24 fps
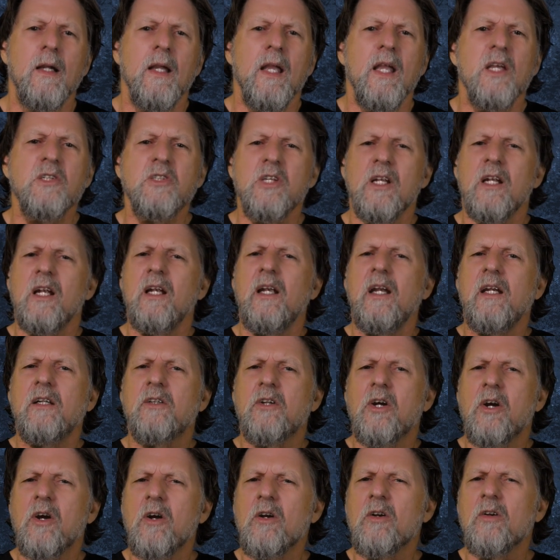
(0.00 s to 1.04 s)
Is it an
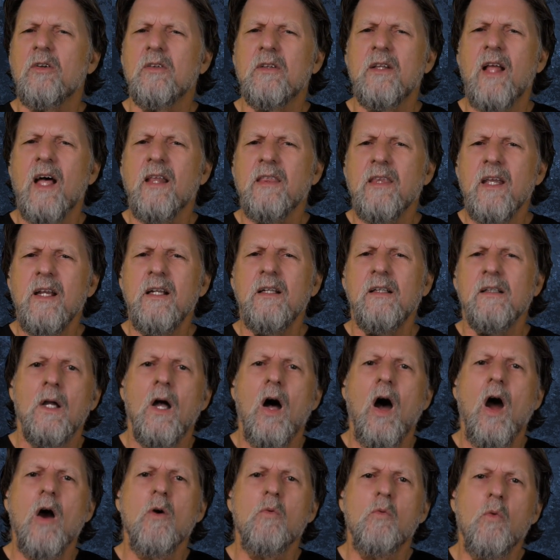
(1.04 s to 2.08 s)
eternal nothing?
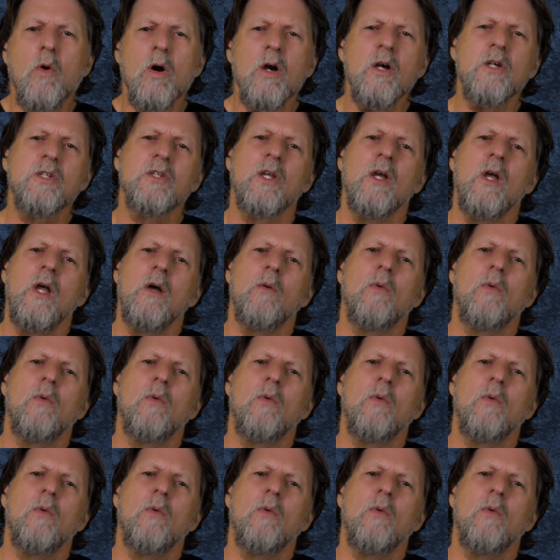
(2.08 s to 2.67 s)
Or worse,